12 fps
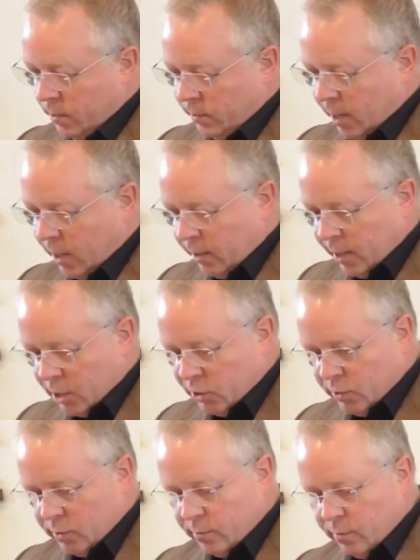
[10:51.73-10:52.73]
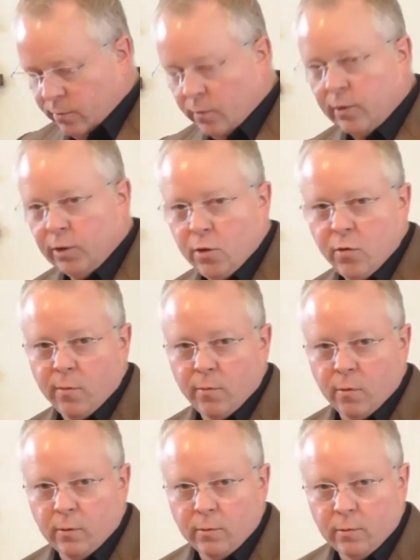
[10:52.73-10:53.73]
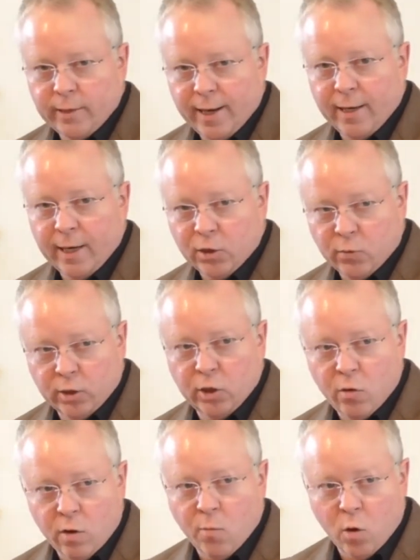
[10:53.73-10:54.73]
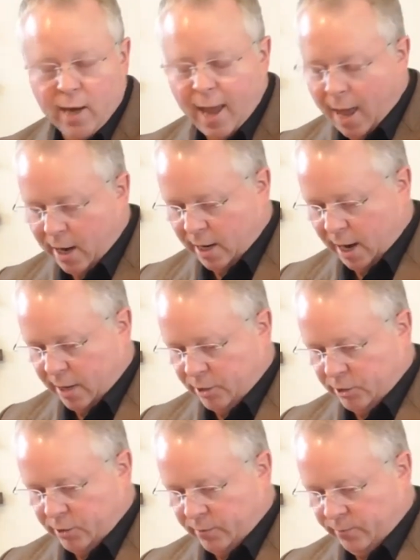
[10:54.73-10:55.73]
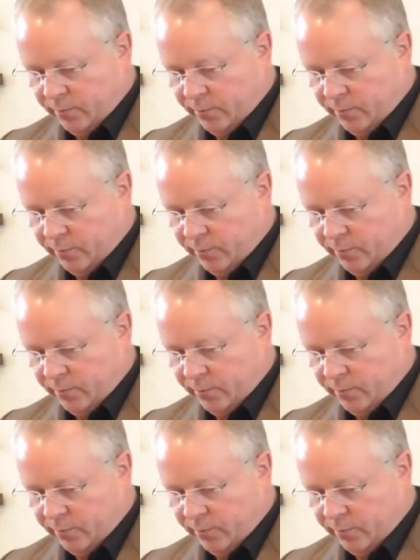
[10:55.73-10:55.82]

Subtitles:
delegates with two or more candidates,